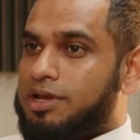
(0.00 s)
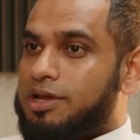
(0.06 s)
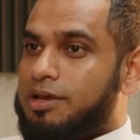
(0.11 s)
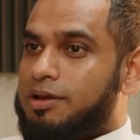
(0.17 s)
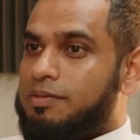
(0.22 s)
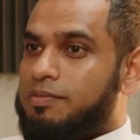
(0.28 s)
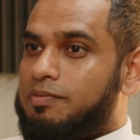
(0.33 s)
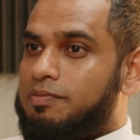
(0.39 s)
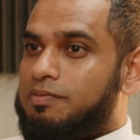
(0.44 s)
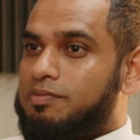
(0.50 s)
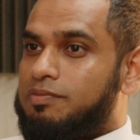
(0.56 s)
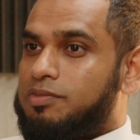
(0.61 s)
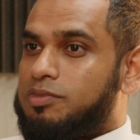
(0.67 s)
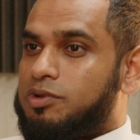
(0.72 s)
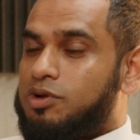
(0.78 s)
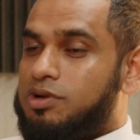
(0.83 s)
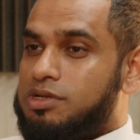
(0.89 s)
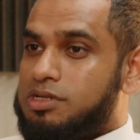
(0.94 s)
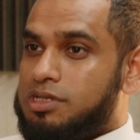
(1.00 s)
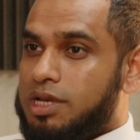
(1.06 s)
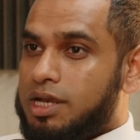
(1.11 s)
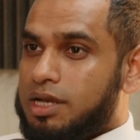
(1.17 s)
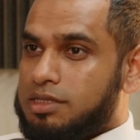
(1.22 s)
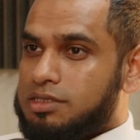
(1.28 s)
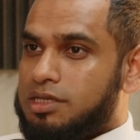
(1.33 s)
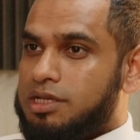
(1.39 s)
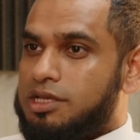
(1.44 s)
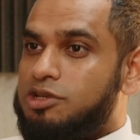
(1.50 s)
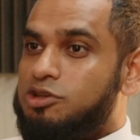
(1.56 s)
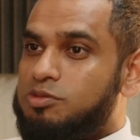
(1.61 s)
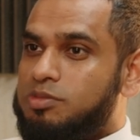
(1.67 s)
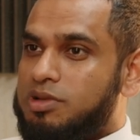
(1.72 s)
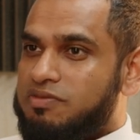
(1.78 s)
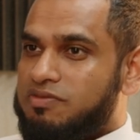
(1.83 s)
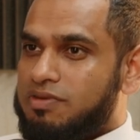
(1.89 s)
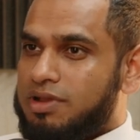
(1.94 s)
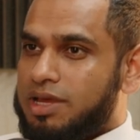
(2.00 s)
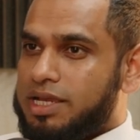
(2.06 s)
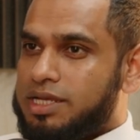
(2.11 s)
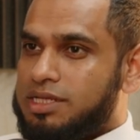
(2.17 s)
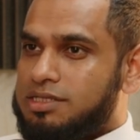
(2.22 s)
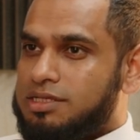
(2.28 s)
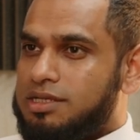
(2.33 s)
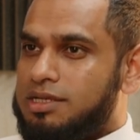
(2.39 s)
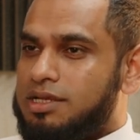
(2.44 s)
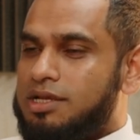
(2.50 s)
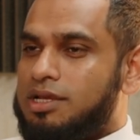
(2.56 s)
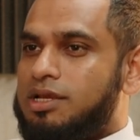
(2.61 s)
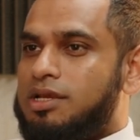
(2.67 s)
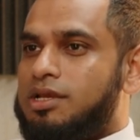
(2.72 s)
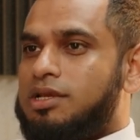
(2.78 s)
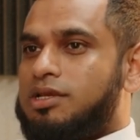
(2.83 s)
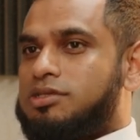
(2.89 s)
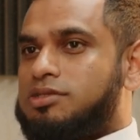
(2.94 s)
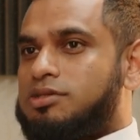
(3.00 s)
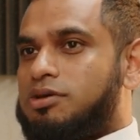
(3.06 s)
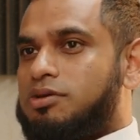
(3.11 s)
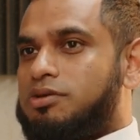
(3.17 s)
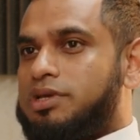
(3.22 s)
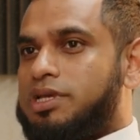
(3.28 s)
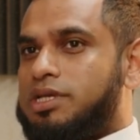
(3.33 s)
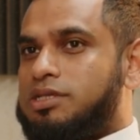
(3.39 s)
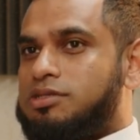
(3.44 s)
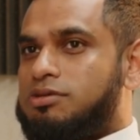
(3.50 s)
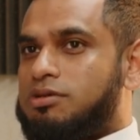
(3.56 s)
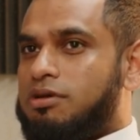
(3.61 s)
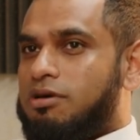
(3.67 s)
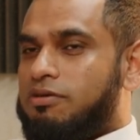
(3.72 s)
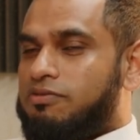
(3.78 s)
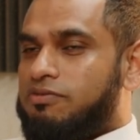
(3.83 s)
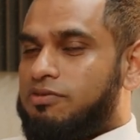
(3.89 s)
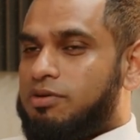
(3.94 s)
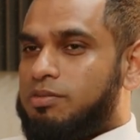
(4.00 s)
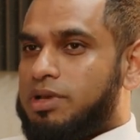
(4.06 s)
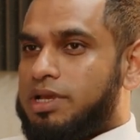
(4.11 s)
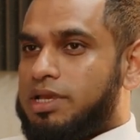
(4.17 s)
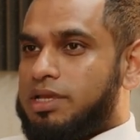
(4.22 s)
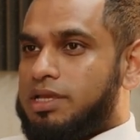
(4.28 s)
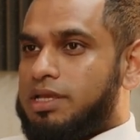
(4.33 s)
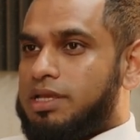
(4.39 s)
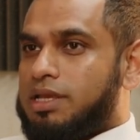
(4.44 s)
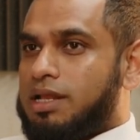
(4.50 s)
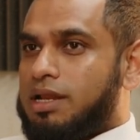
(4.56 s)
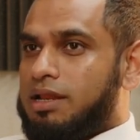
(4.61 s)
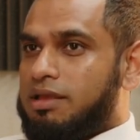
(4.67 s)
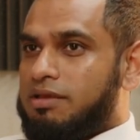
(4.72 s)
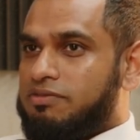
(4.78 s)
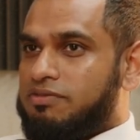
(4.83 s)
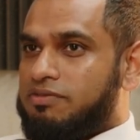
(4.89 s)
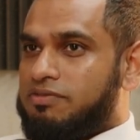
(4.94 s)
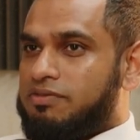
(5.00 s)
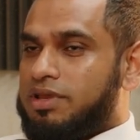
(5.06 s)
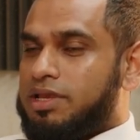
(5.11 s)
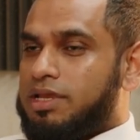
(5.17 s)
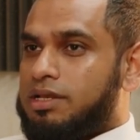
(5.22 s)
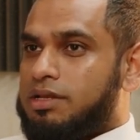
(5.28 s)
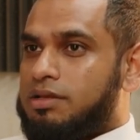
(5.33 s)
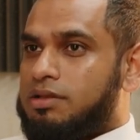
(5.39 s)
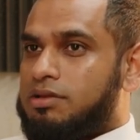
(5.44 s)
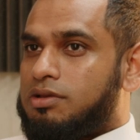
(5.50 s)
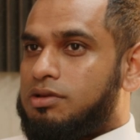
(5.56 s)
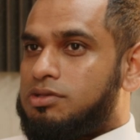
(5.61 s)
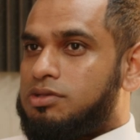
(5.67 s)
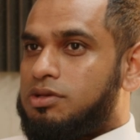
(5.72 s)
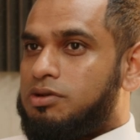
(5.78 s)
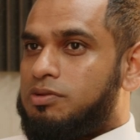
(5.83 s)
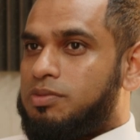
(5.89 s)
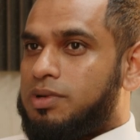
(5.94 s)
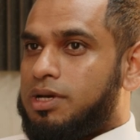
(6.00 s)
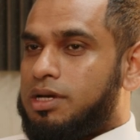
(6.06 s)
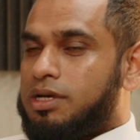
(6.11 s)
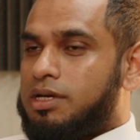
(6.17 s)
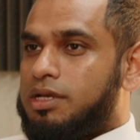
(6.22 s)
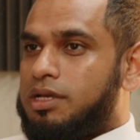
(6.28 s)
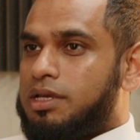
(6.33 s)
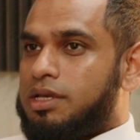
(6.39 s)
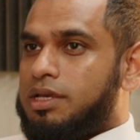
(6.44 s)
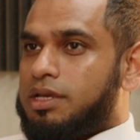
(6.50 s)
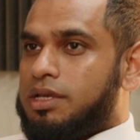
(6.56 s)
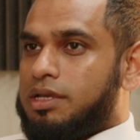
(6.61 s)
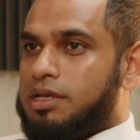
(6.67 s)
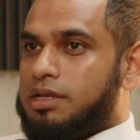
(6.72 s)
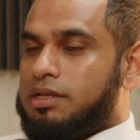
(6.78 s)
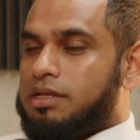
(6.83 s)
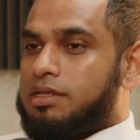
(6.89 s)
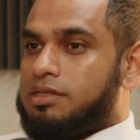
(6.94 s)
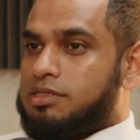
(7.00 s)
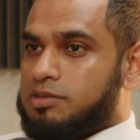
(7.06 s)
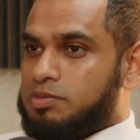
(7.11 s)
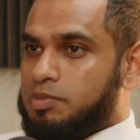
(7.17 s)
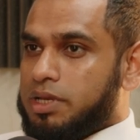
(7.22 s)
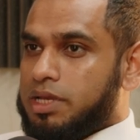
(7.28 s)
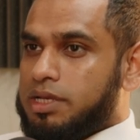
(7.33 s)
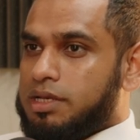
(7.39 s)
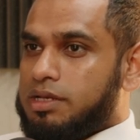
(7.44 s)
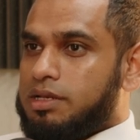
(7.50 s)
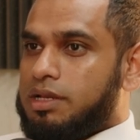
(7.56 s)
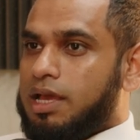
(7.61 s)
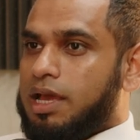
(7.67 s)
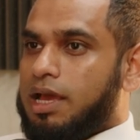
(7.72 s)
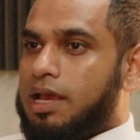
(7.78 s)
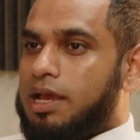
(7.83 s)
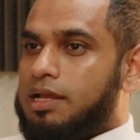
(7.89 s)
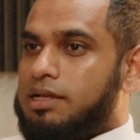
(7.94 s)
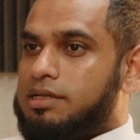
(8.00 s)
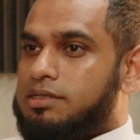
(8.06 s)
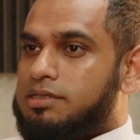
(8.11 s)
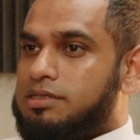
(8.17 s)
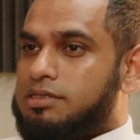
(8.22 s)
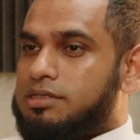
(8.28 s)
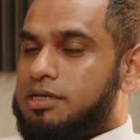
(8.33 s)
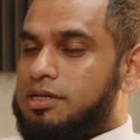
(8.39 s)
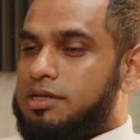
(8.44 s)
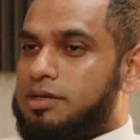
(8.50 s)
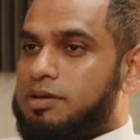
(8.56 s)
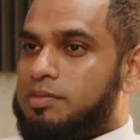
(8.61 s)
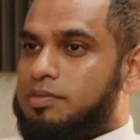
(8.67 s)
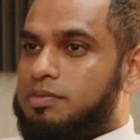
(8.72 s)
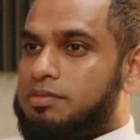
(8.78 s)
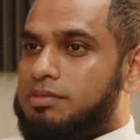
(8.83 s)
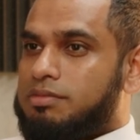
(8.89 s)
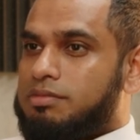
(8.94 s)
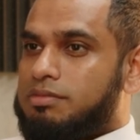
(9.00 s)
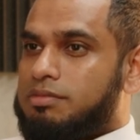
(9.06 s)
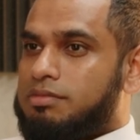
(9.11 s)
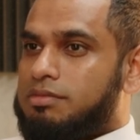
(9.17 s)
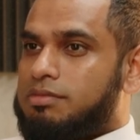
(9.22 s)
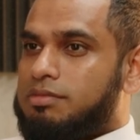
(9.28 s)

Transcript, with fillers: um, conduct human flight. So he took off from a cliff in Cordoba in in Spain, and um,